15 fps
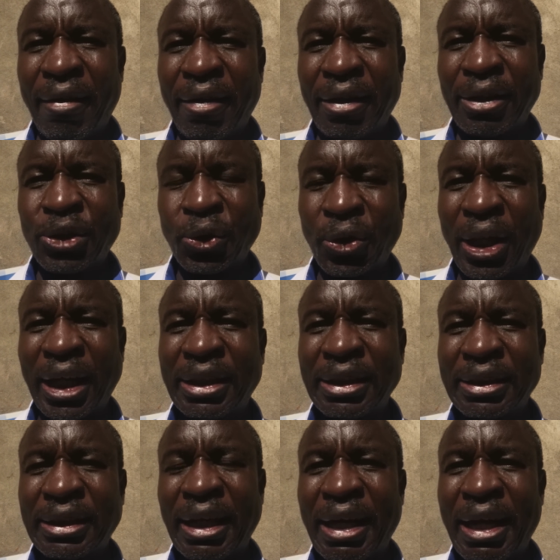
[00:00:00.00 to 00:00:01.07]
So that
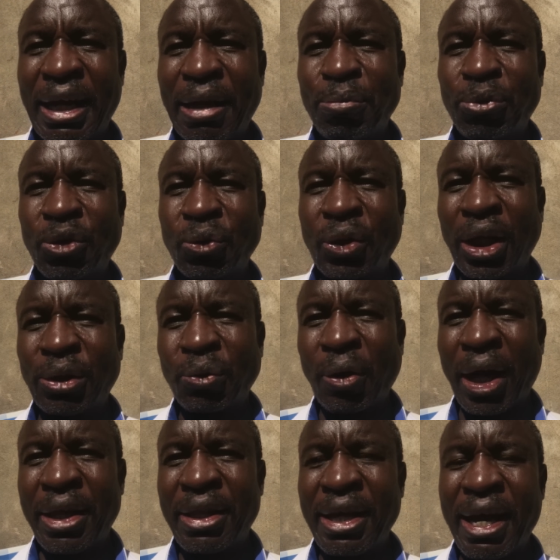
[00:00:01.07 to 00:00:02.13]
is the names that
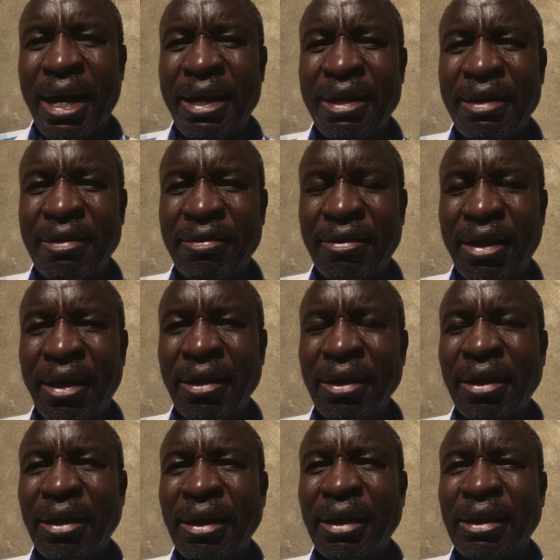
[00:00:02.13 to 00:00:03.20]
were there in the
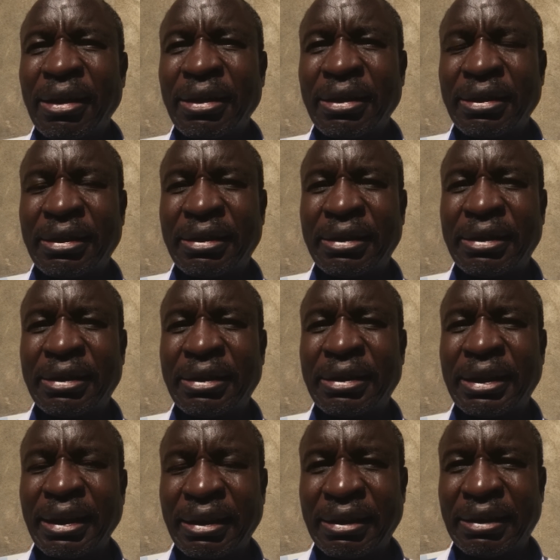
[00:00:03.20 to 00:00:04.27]

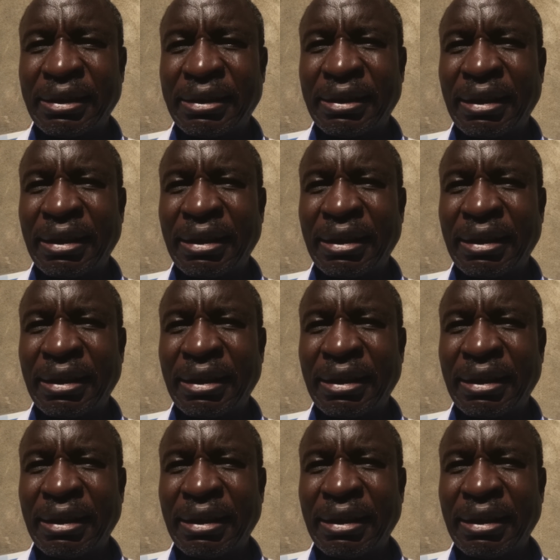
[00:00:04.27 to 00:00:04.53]
60s.